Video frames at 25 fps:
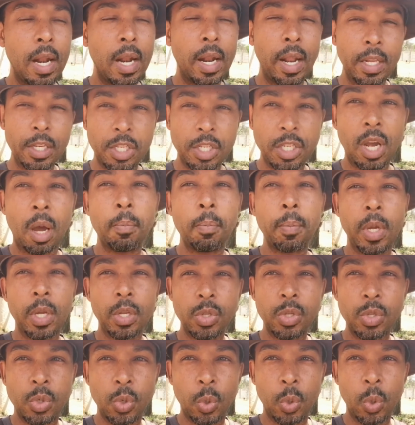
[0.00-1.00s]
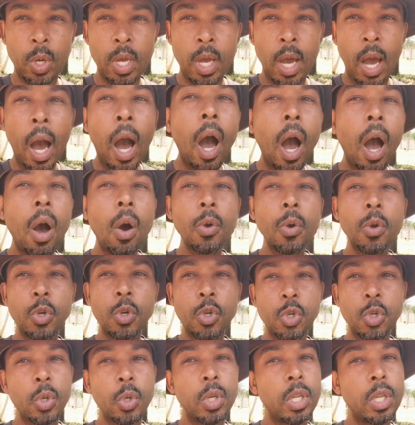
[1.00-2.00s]
let's jump into how you
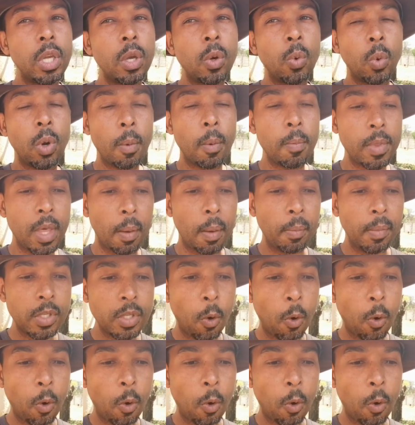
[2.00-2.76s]
should deworm them.